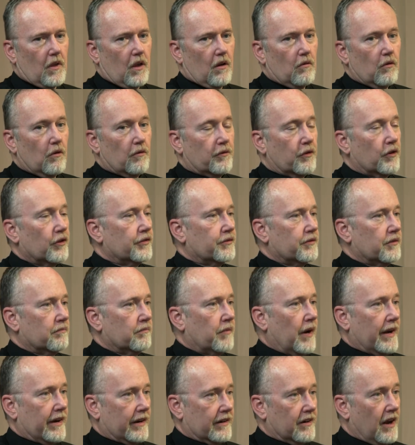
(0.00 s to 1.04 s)
Well, first,
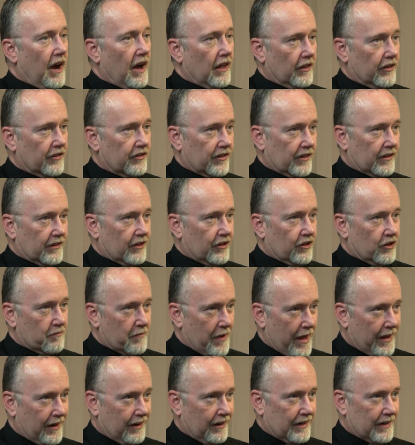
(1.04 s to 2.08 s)
by acknowledging the
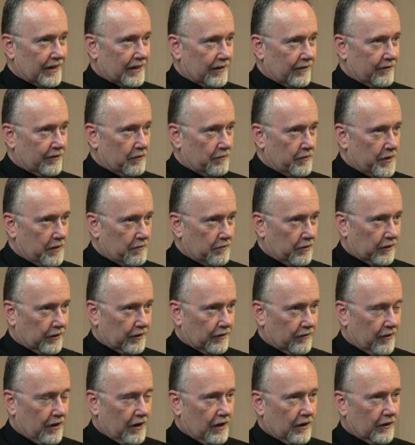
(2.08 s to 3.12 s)
humanity of the people
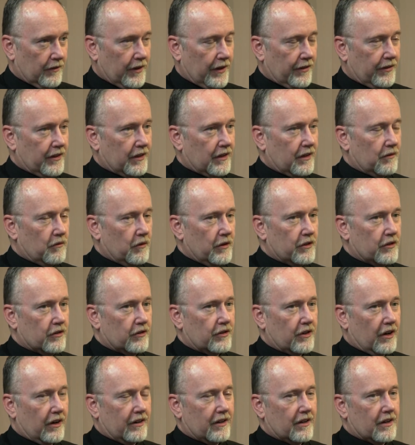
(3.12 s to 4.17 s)
involved. I think when you're
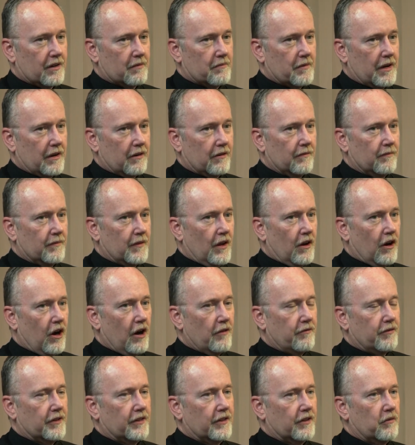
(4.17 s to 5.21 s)
talking about
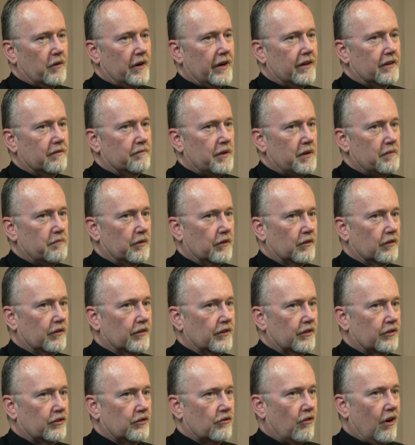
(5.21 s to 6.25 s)
often the way people are
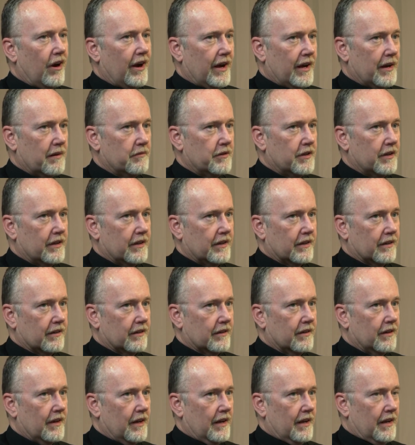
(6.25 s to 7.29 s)
described in